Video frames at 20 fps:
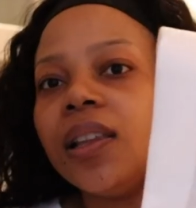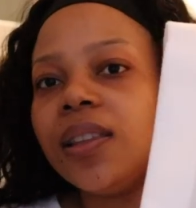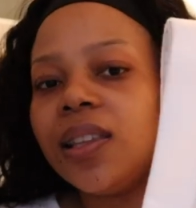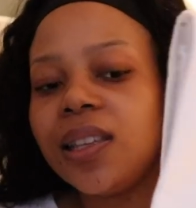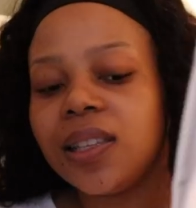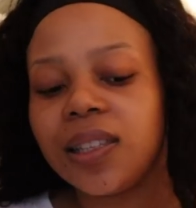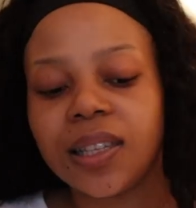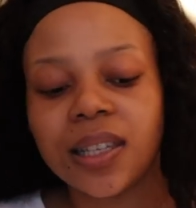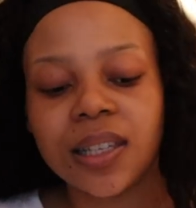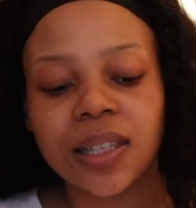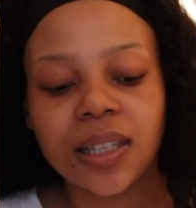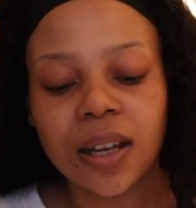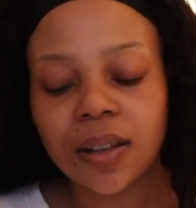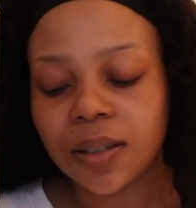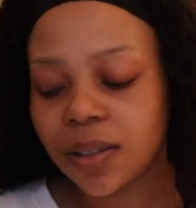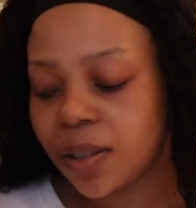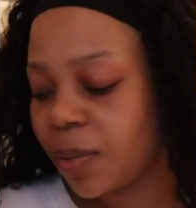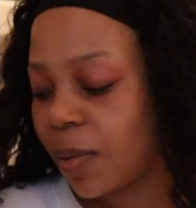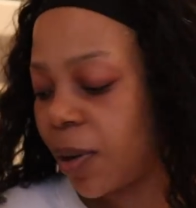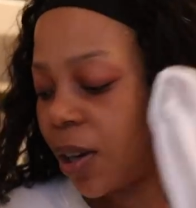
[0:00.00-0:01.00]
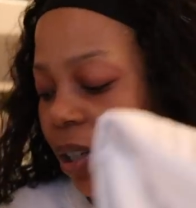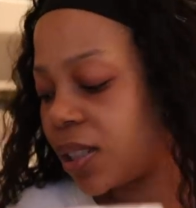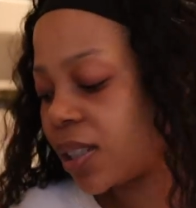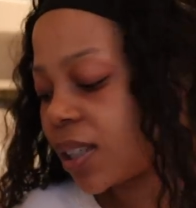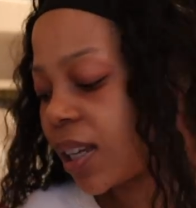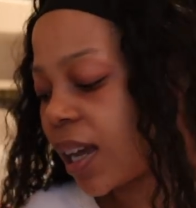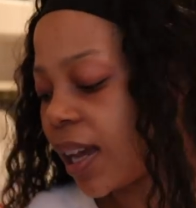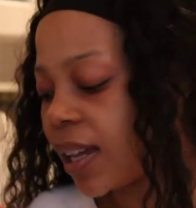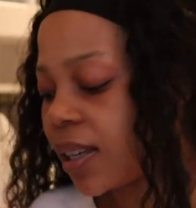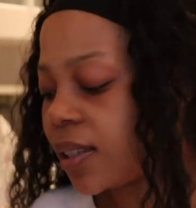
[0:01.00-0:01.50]
These tea towels, to be
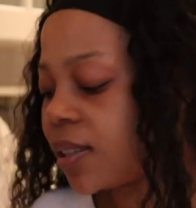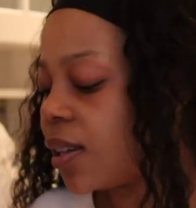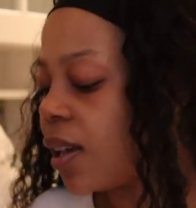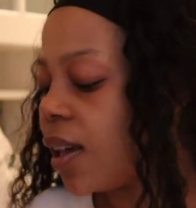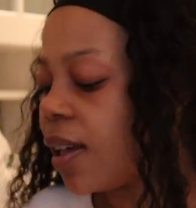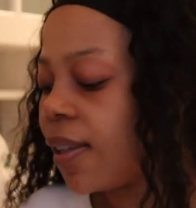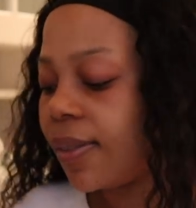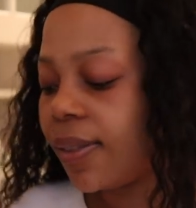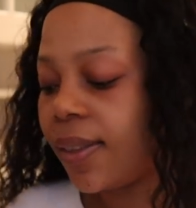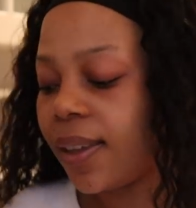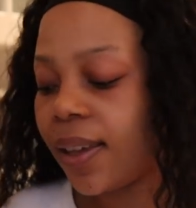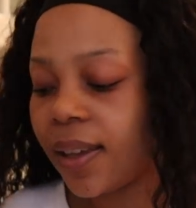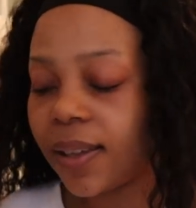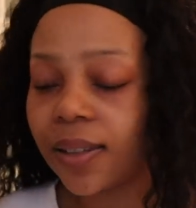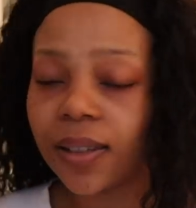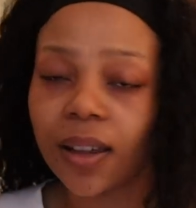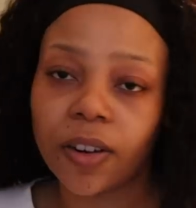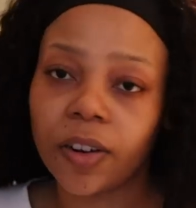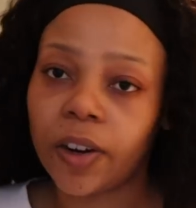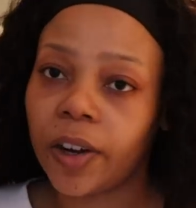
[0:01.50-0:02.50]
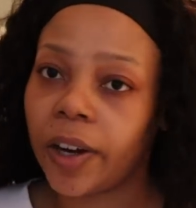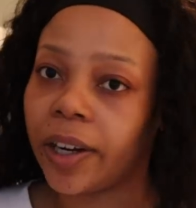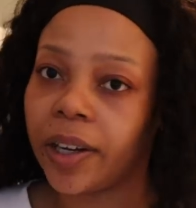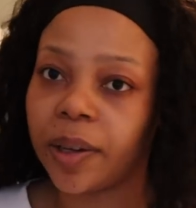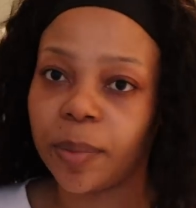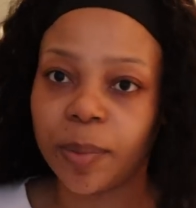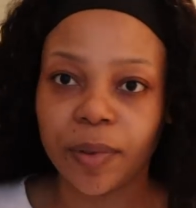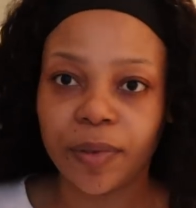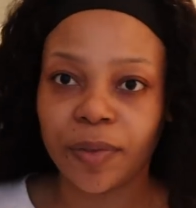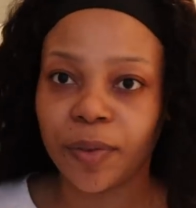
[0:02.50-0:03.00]
honest, guys, these are not
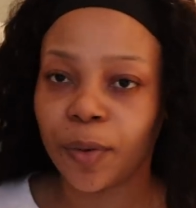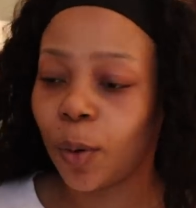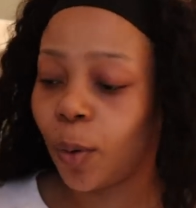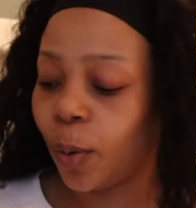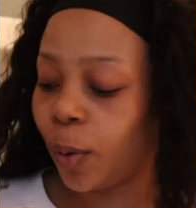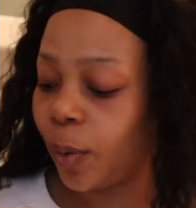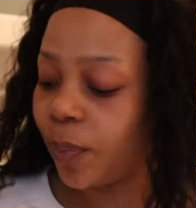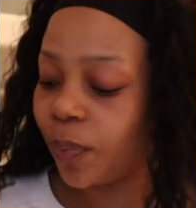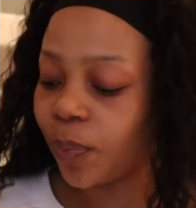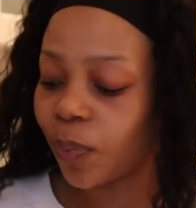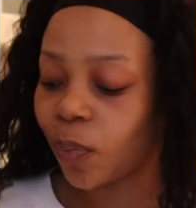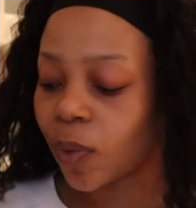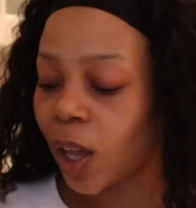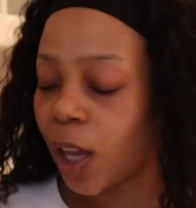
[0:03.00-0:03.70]
gonna be for